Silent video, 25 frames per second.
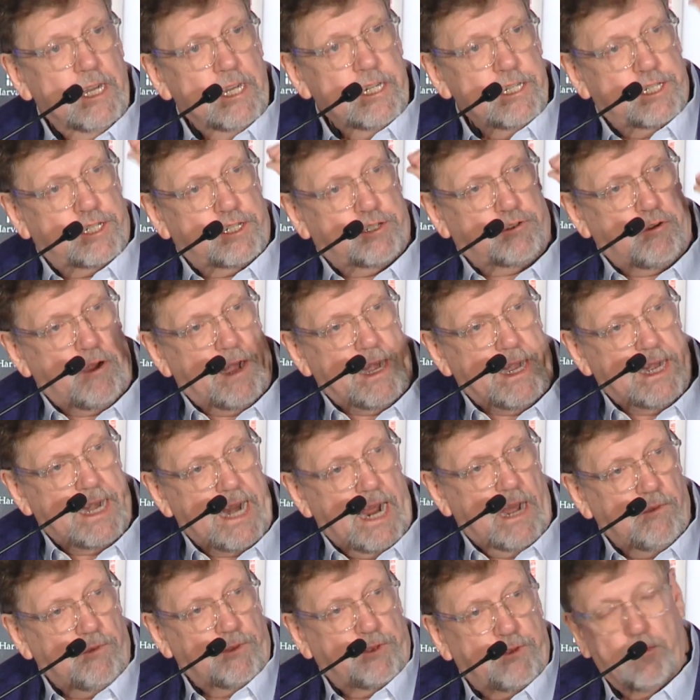straight
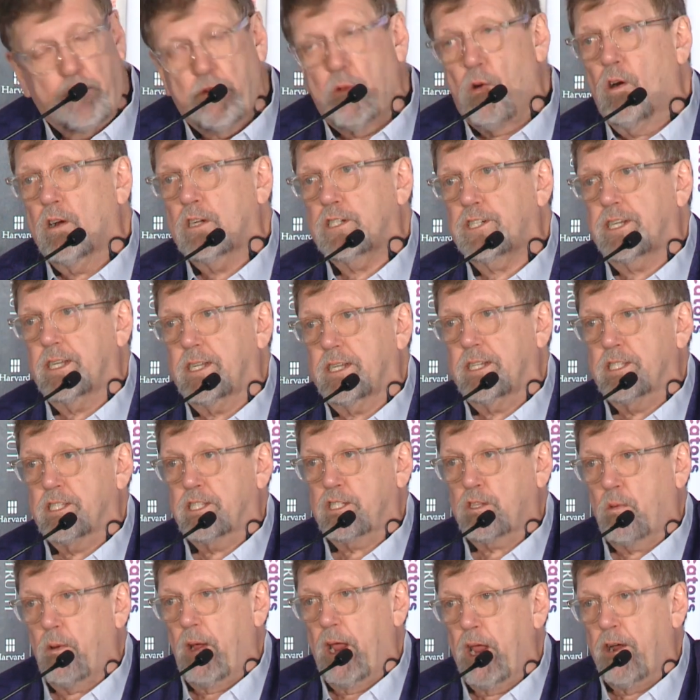down through Washington
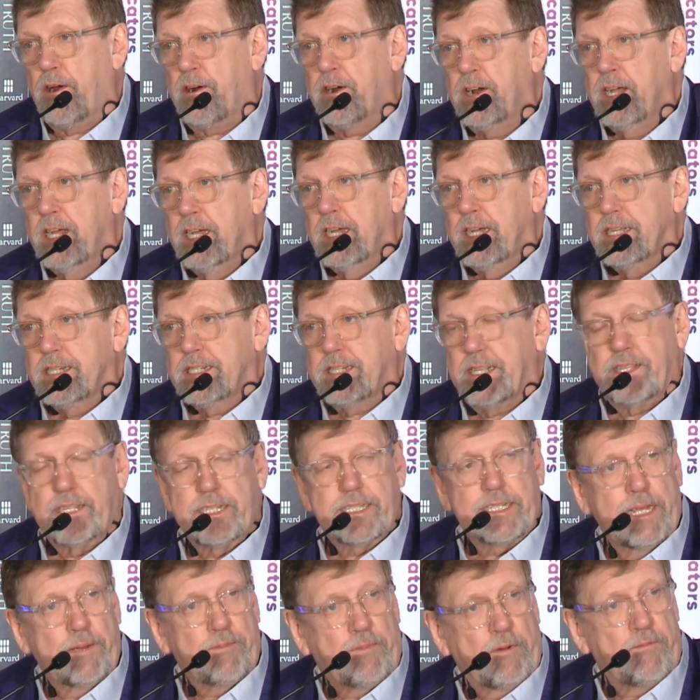Square to the
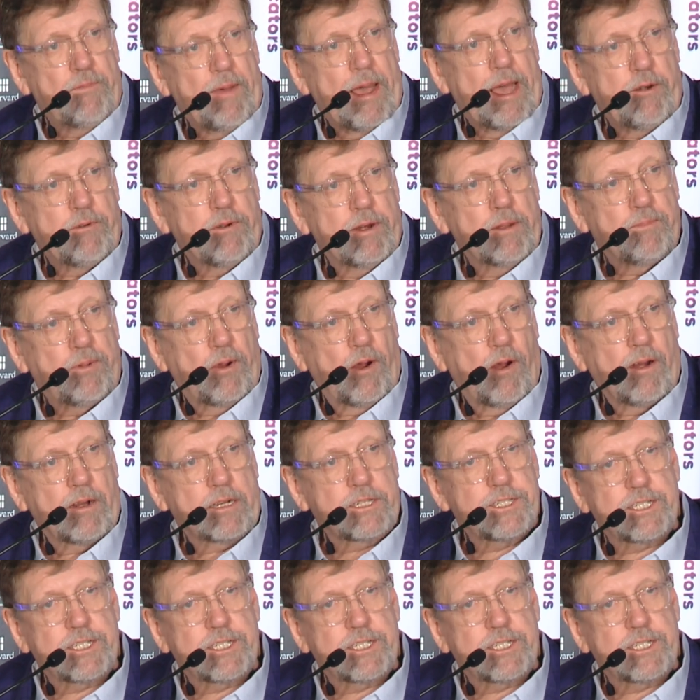tip of Battery Park.